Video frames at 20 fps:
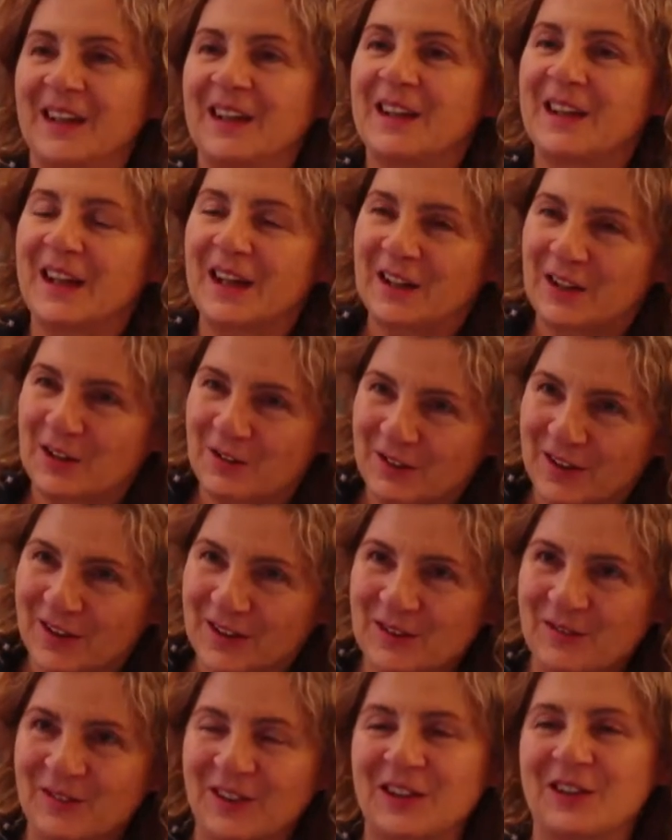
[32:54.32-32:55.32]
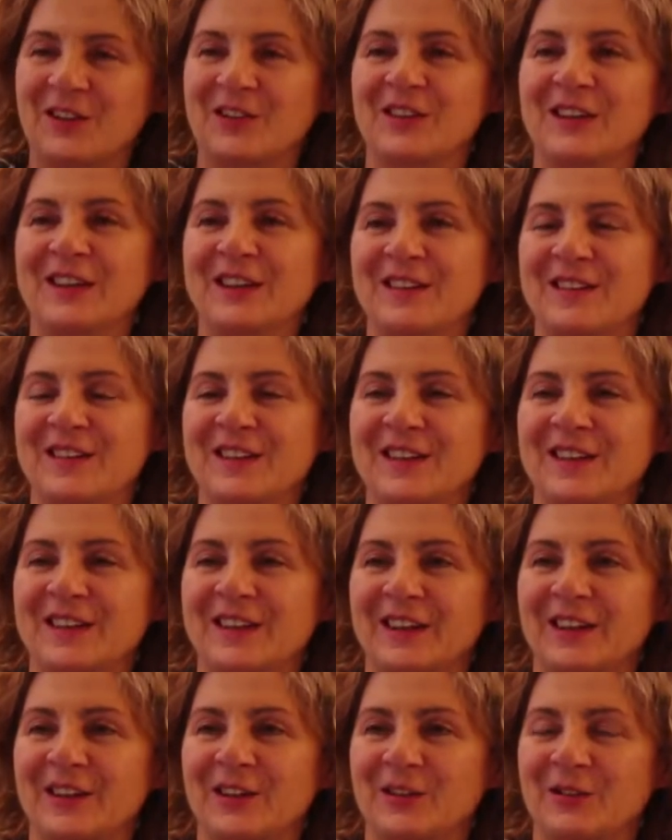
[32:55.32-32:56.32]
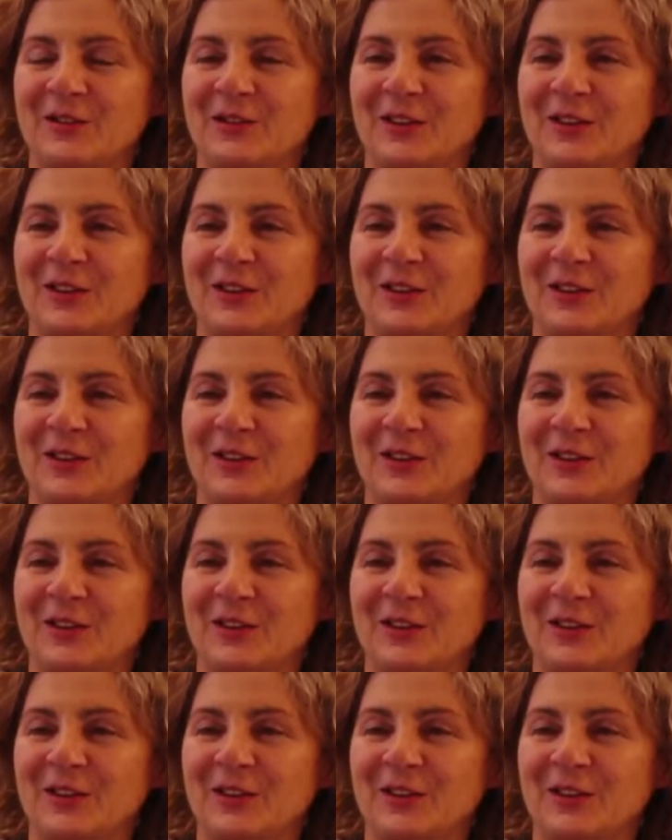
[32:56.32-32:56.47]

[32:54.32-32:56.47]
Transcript: Thank you very much, Lizzie. Thank you